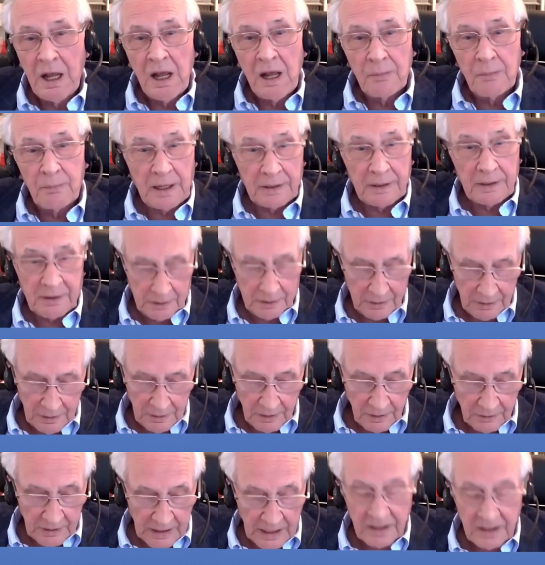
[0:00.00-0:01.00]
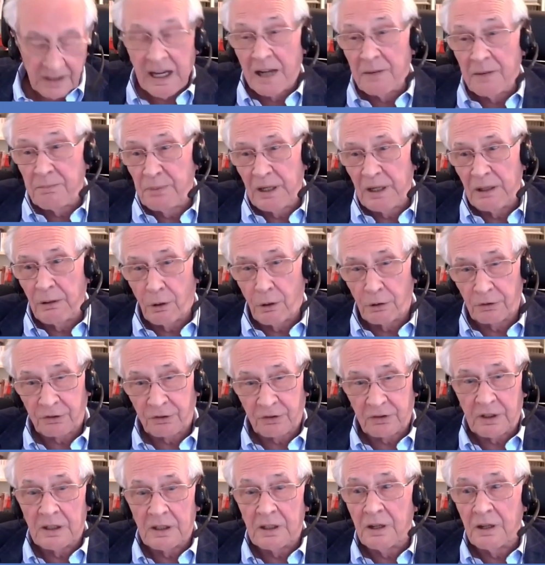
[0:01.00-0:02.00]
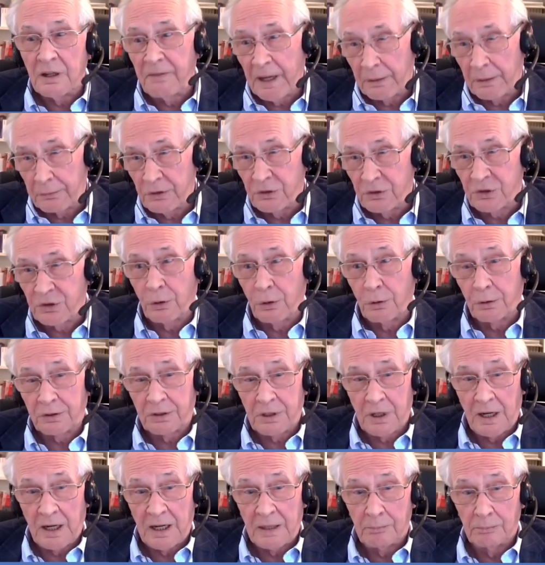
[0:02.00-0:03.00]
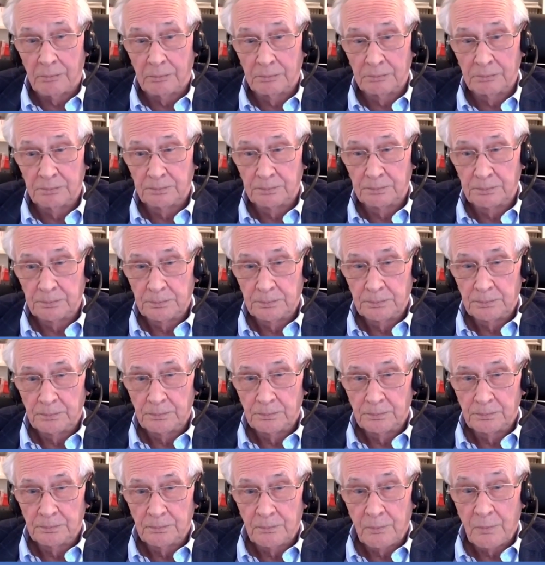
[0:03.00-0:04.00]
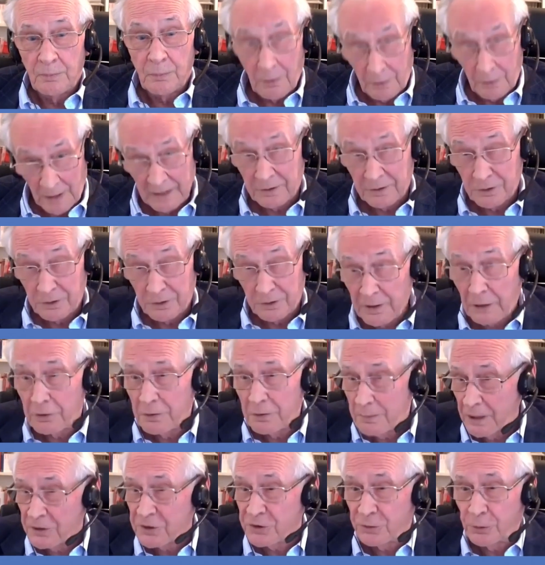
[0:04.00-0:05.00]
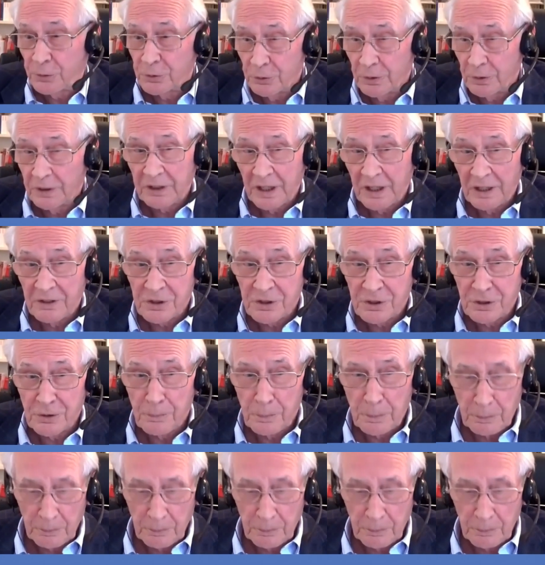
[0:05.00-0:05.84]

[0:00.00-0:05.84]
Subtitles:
but they can be lost in a very short time. Thank you very much for your attention.